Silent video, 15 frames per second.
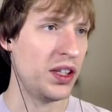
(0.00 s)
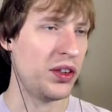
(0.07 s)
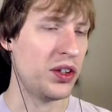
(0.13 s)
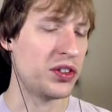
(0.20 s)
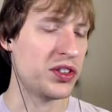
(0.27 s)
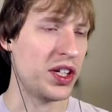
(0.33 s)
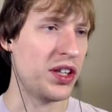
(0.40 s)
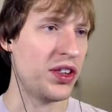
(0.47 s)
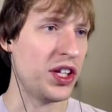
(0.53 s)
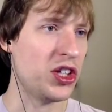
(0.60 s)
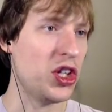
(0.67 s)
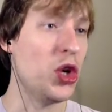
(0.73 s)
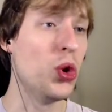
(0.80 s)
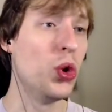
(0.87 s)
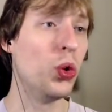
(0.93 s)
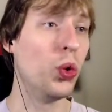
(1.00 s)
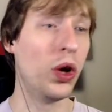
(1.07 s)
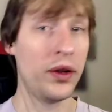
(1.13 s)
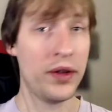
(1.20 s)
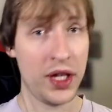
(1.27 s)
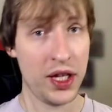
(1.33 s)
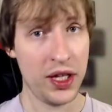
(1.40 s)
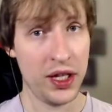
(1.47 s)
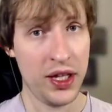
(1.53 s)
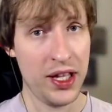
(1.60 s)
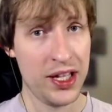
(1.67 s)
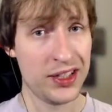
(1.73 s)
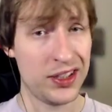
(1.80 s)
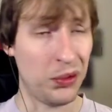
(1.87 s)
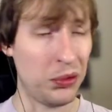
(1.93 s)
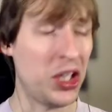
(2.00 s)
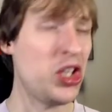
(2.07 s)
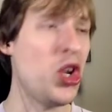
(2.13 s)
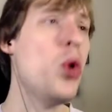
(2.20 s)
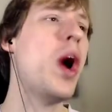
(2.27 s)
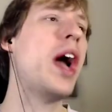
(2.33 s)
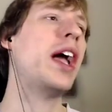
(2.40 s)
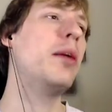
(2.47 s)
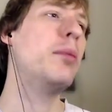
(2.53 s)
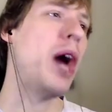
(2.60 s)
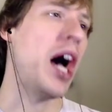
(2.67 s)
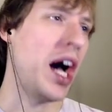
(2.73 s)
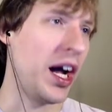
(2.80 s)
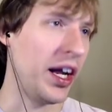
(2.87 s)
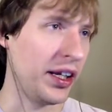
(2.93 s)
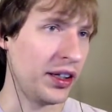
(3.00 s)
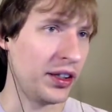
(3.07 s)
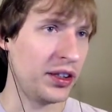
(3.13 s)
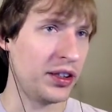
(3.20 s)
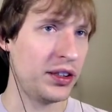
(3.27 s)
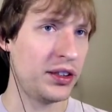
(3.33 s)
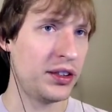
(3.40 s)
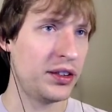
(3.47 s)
See if there's anything new. Something new I could buy.